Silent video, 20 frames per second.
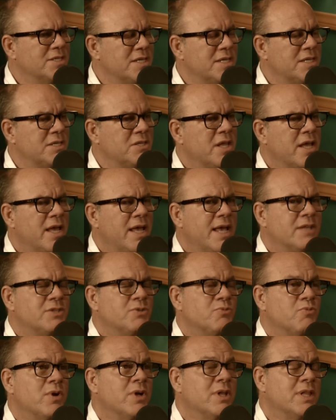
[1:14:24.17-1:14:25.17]
And
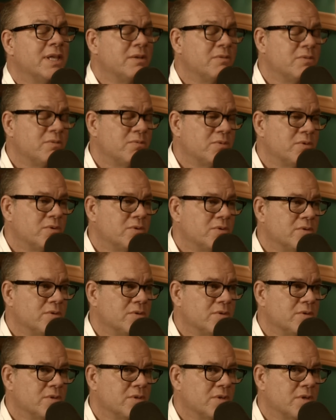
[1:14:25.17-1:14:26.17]
it's really,
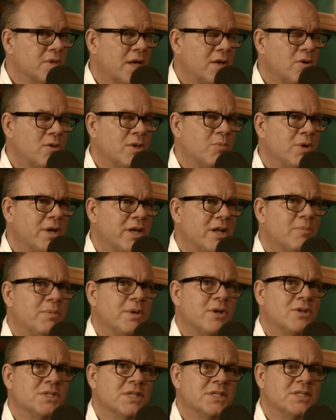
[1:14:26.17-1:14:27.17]
I only bring it up
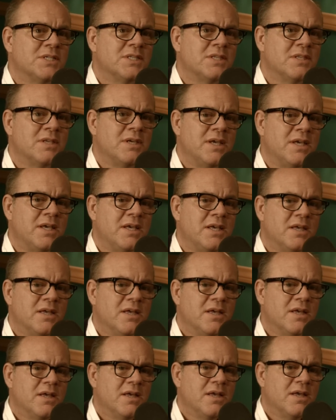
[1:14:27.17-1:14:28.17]
because it's
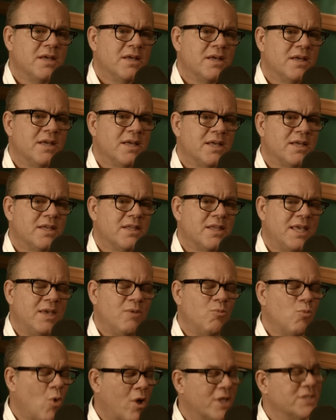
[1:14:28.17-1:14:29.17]
he
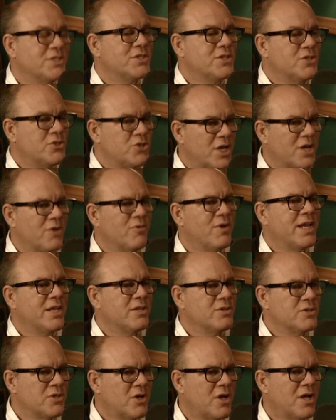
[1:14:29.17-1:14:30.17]
wants to generate
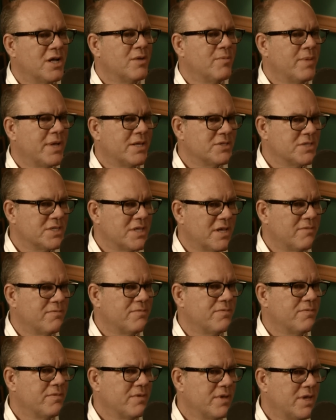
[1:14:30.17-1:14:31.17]
and talk about
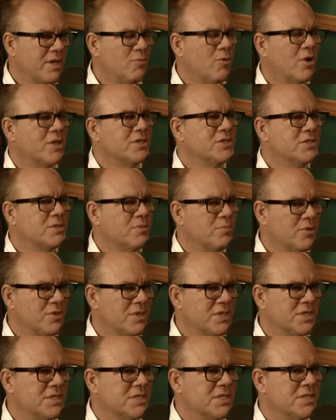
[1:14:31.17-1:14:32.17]
stuff. He wants to put
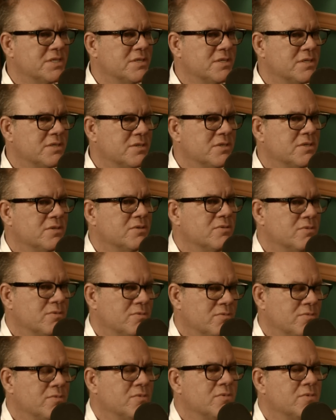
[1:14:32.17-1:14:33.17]
this
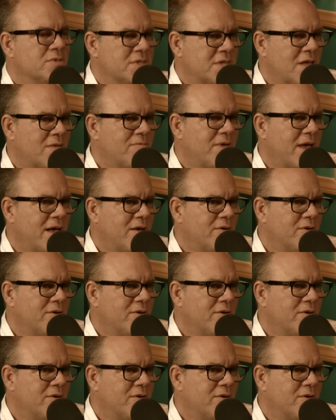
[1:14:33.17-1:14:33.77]
stuff out.